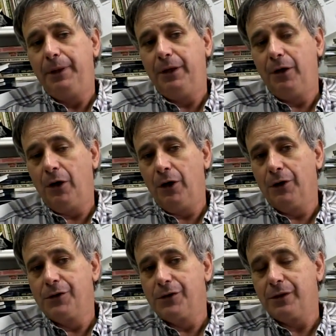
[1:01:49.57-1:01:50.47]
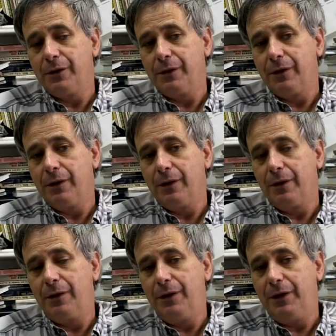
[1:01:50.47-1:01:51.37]
Because
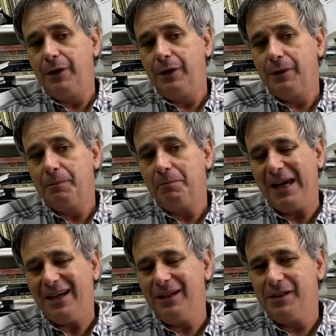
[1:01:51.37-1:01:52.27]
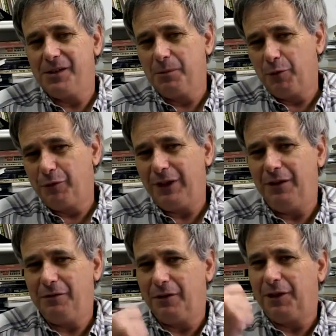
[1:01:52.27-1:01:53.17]
the mechanism of
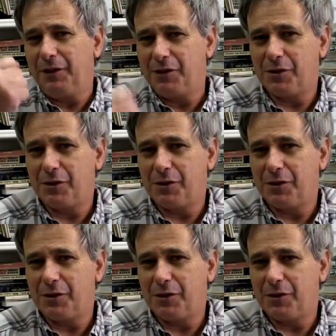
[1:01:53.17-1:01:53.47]
evil and